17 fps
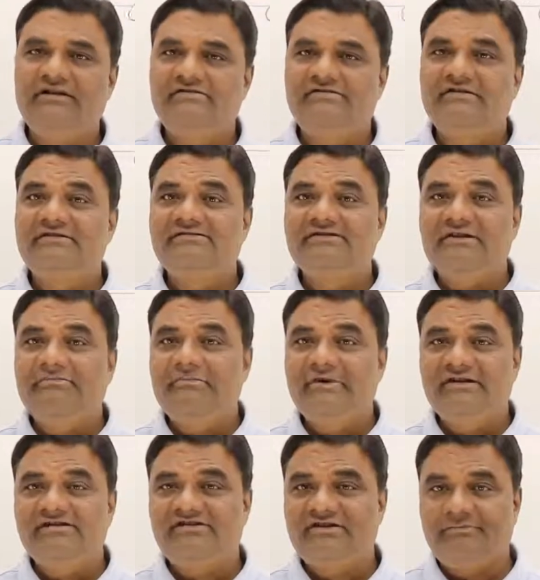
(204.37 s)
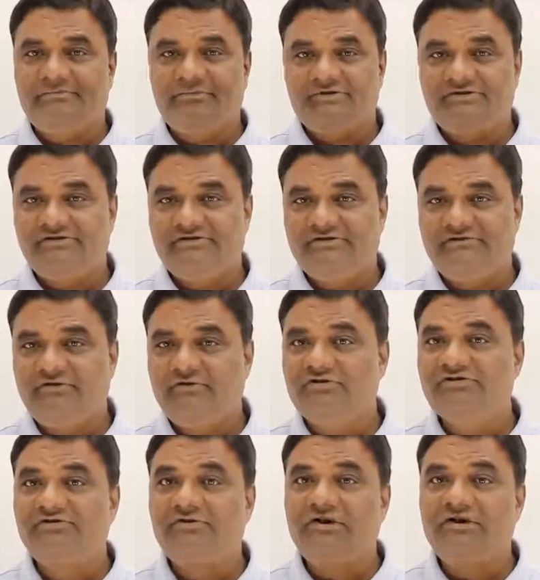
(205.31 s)
It's a step-by-step procedure for
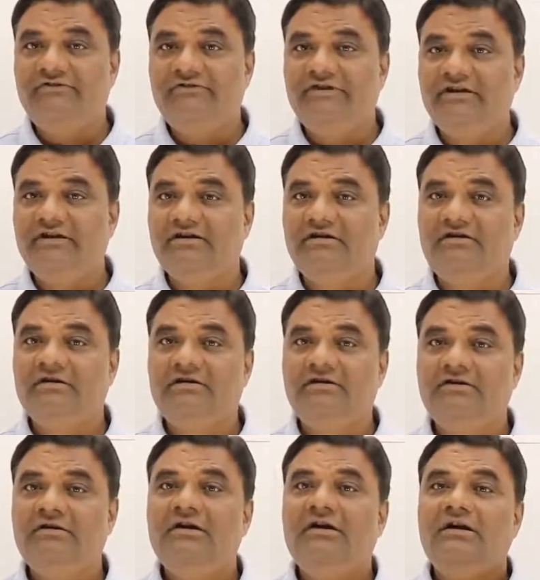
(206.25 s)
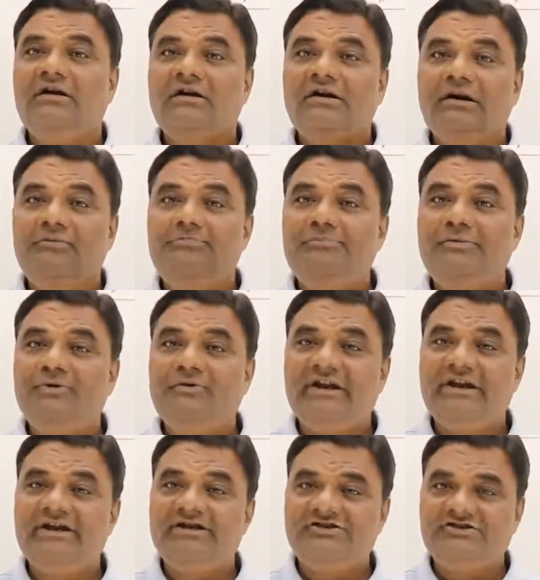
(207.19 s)
solving a
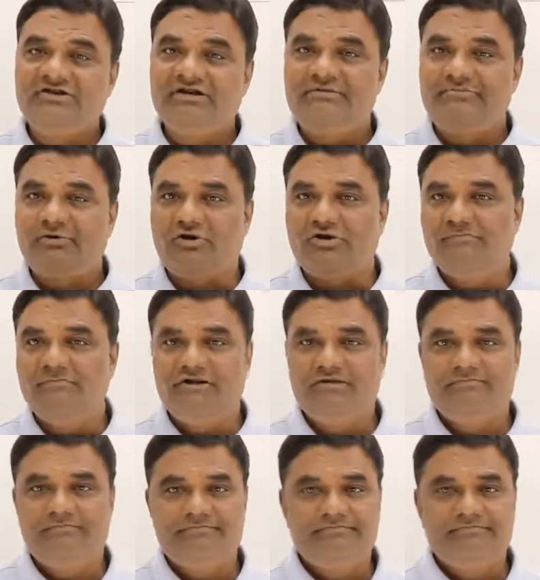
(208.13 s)
computational problem.